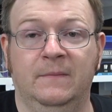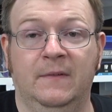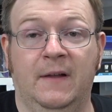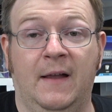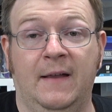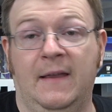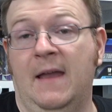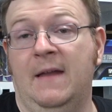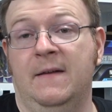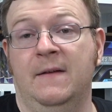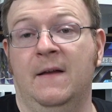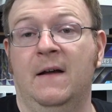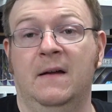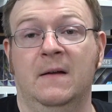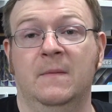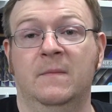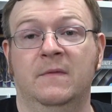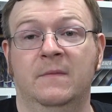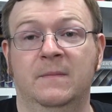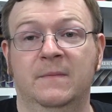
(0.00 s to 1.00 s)
I can't knock
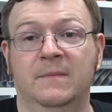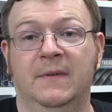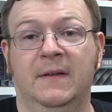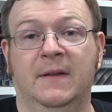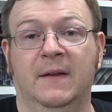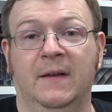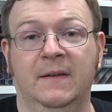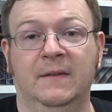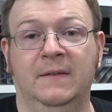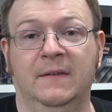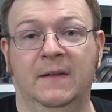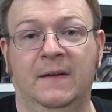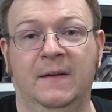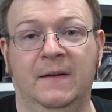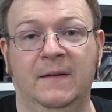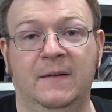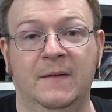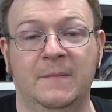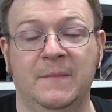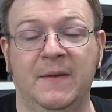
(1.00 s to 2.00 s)
them, because
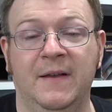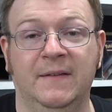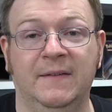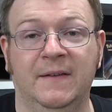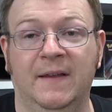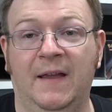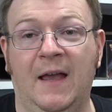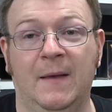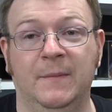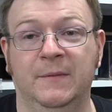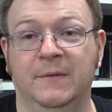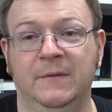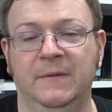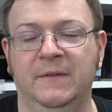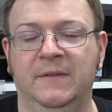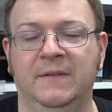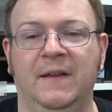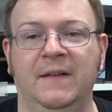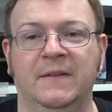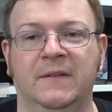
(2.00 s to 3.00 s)
it makes
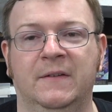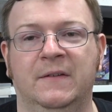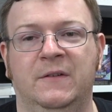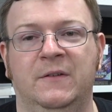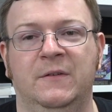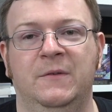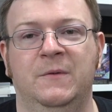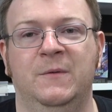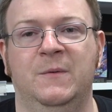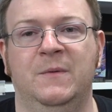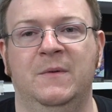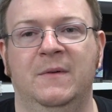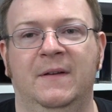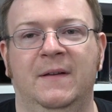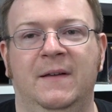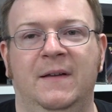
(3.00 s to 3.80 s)
absolute sense to,